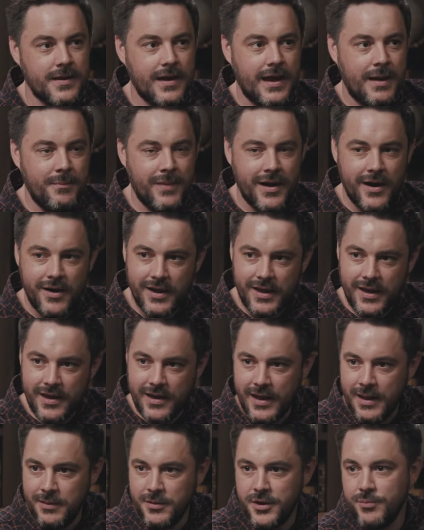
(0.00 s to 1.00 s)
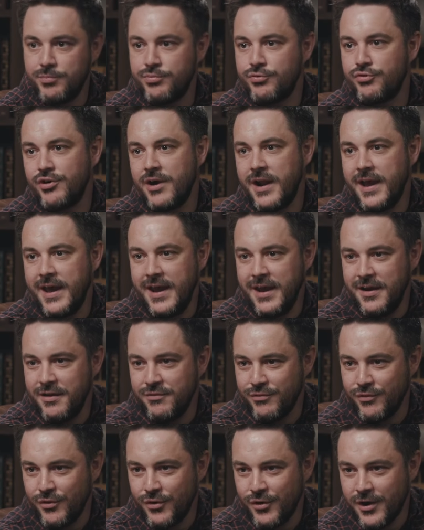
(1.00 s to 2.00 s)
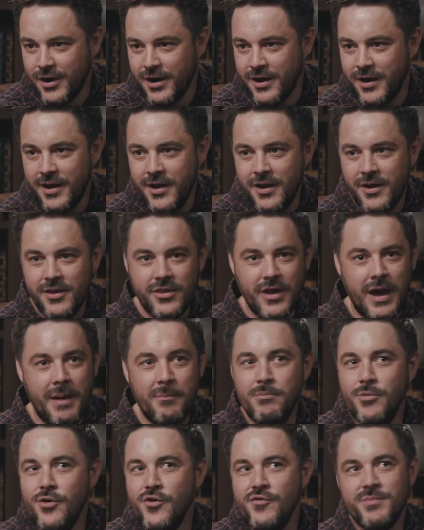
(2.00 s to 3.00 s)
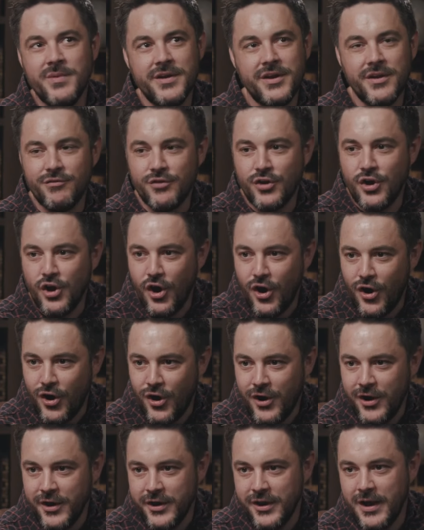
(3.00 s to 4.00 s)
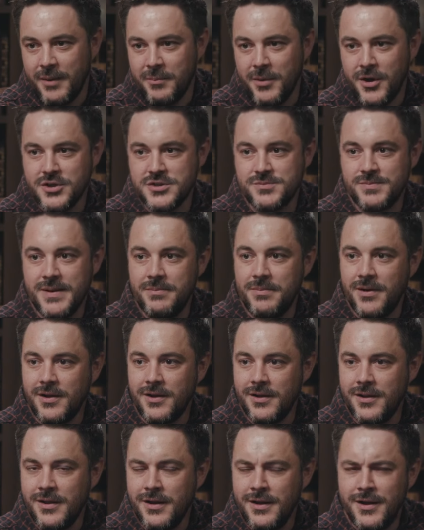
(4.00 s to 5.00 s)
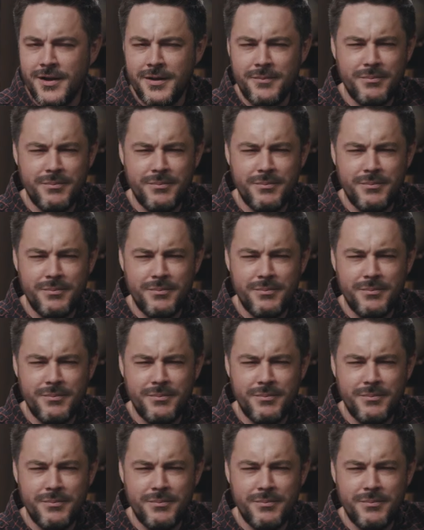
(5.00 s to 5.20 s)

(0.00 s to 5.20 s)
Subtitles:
America and to pray for a movement of God amongst people,